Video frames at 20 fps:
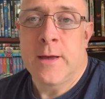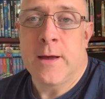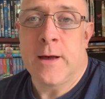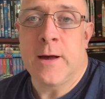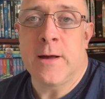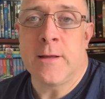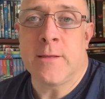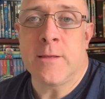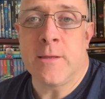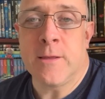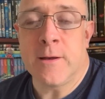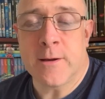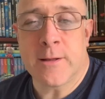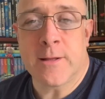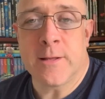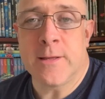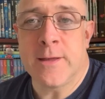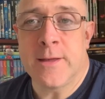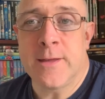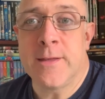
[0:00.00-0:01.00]
and
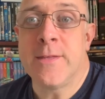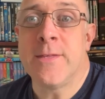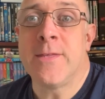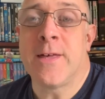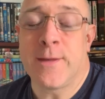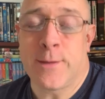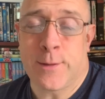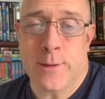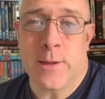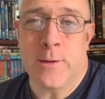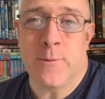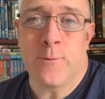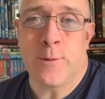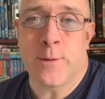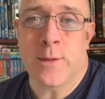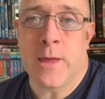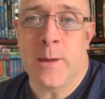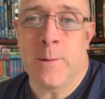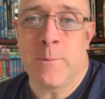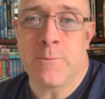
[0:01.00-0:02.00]
luckily this scene
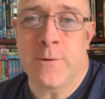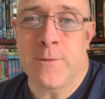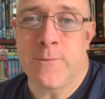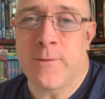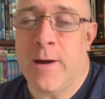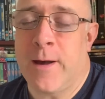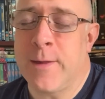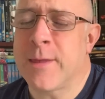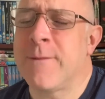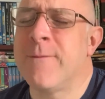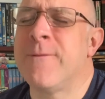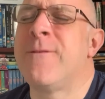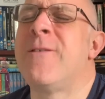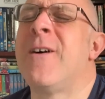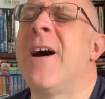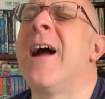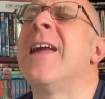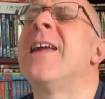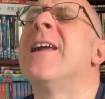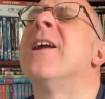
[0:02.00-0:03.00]
was improvised, and
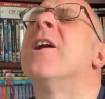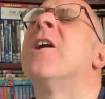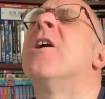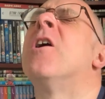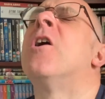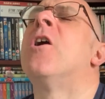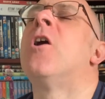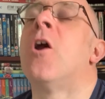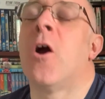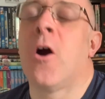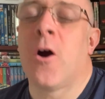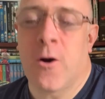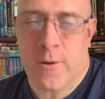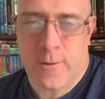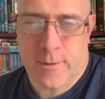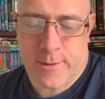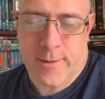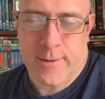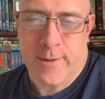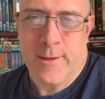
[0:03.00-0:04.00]
thank
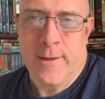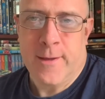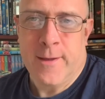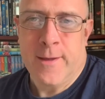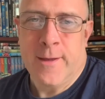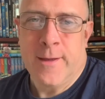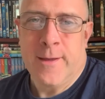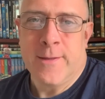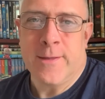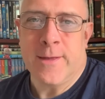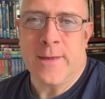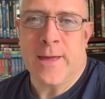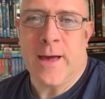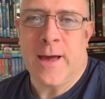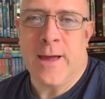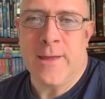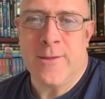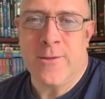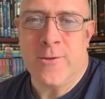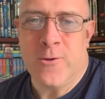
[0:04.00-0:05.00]
God the
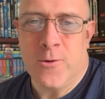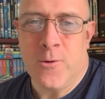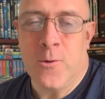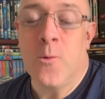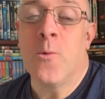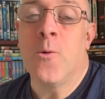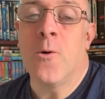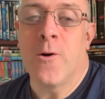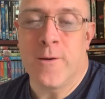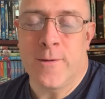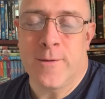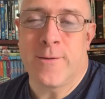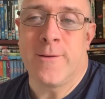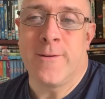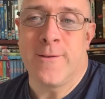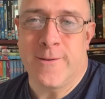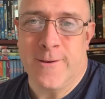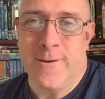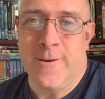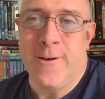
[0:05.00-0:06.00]
guy knew what
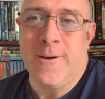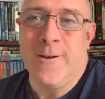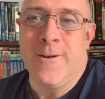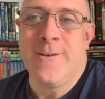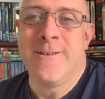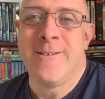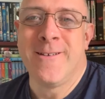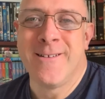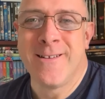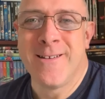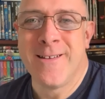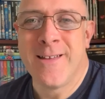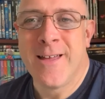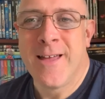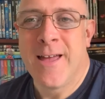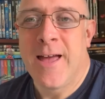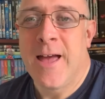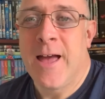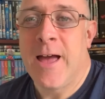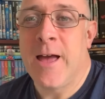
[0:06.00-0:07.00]
to do.
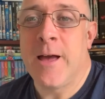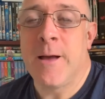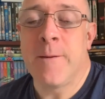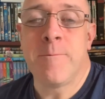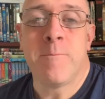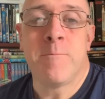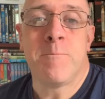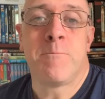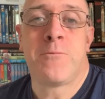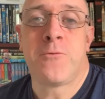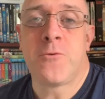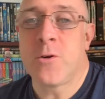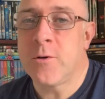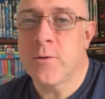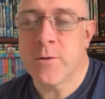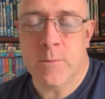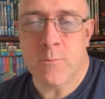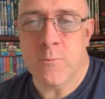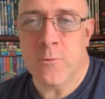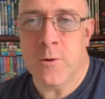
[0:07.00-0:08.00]

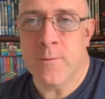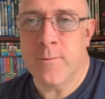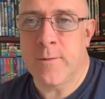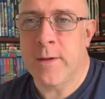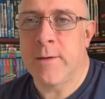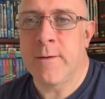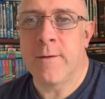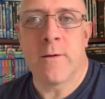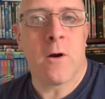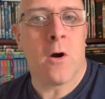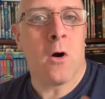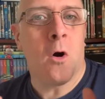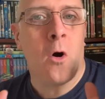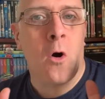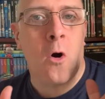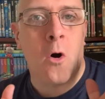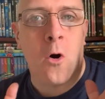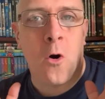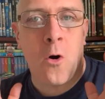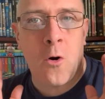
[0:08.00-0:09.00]
Brilliant movie,
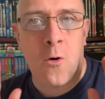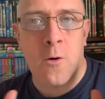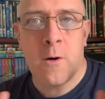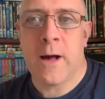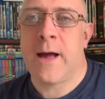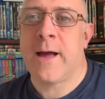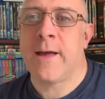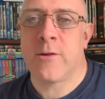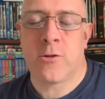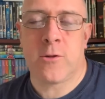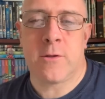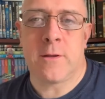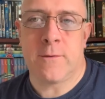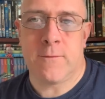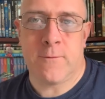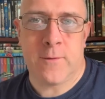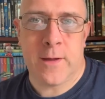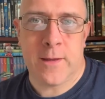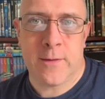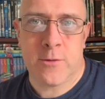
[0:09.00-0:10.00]
all action
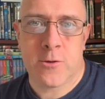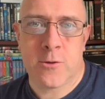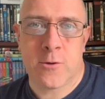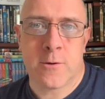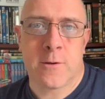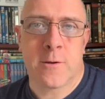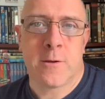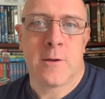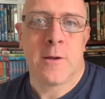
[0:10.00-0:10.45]
adventure.